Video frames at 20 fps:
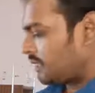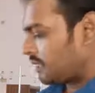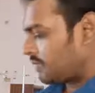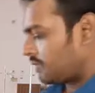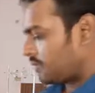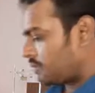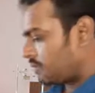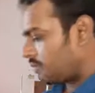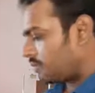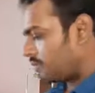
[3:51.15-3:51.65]

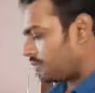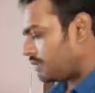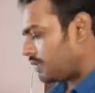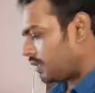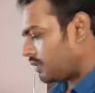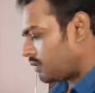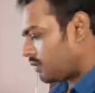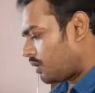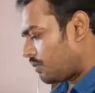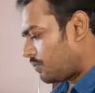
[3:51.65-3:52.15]
So, using
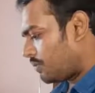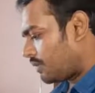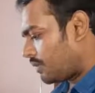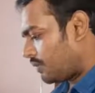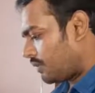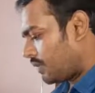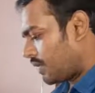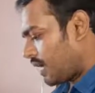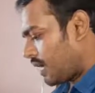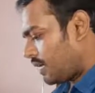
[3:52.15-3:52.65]
a dropper, we
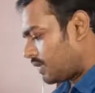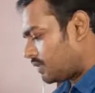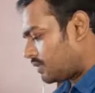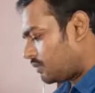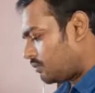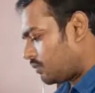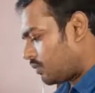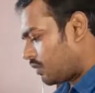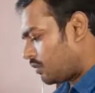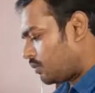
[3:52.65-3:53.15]
will add a
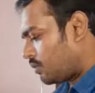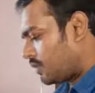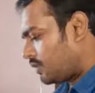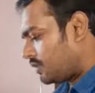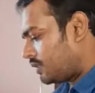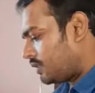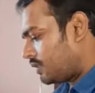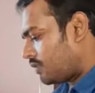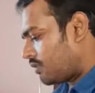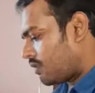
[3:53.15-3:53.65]
small
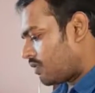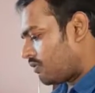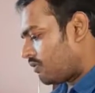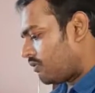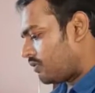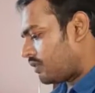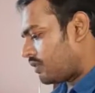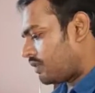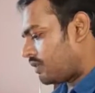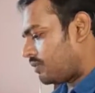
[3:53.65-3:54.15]
quantity of
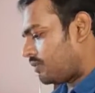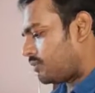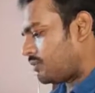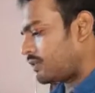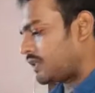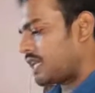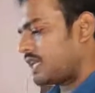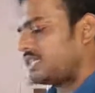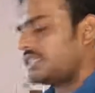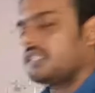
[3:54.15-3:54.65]

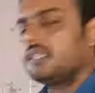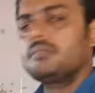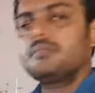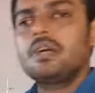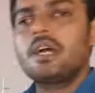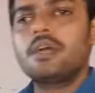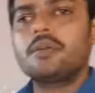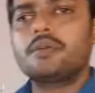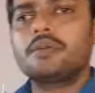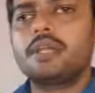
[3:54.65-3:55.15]
potassium
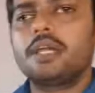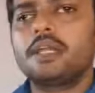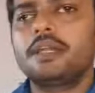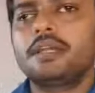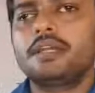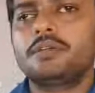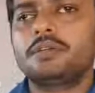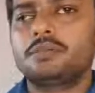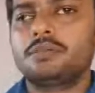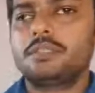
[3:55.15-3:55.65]

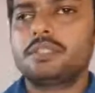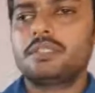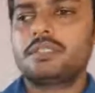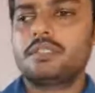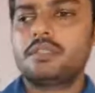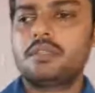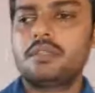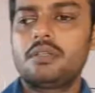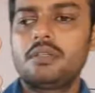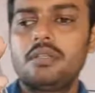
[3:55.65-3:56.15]
iodide to this